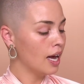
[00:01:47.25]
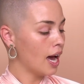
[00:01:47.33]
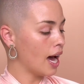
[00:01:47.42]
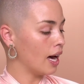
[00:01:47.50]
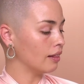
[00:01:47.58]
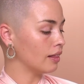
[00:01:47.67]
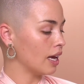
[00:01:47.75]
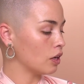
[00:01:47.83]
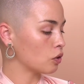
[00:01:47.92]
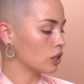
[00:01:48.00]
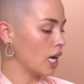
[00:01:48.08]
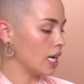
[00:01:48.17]
and they
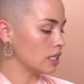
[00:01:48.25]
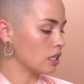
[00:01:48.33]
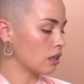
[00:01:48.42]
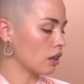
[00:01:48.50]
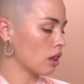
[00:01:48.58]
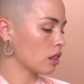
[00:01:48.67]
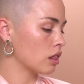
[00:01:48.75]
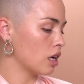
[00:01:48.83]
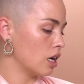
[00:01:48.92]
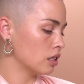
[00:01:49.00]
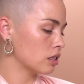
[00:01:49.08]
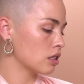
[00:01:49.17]
created the
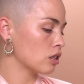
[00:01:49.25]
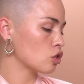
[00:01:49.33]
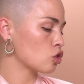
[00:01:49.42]
Thirst